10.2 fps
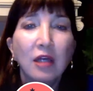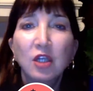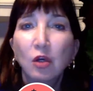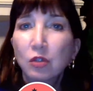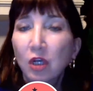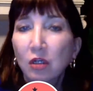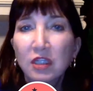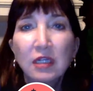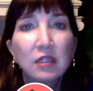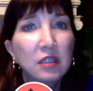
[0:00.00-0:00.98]
So
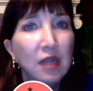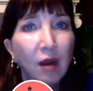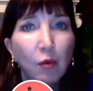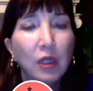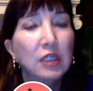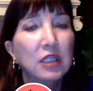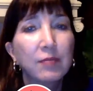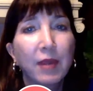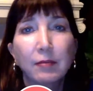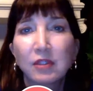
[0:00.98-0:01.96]
Tulsi does not want us
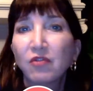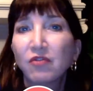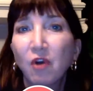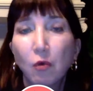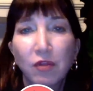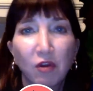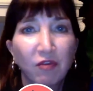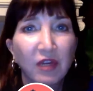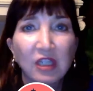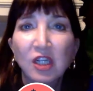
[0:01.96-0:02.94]
to be able to vote with our
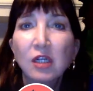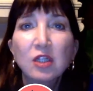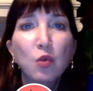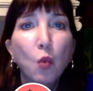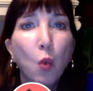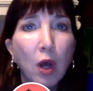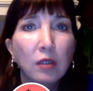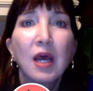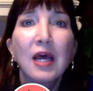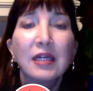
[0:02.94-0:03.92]
feet. She doesn't
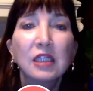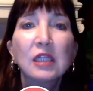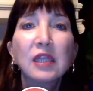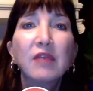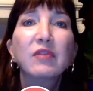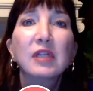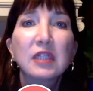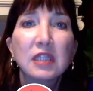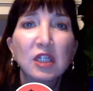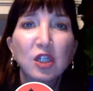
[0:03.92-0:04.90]
want to leave the
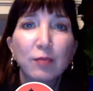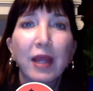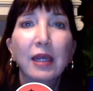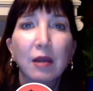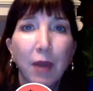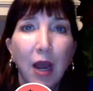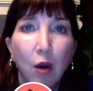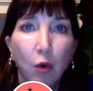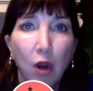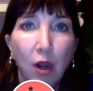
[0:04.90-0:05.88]
decision making
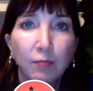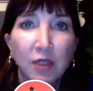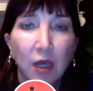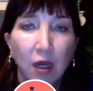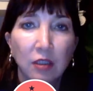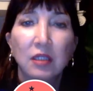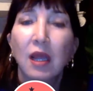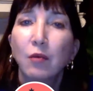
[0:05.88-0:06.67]
power up to us.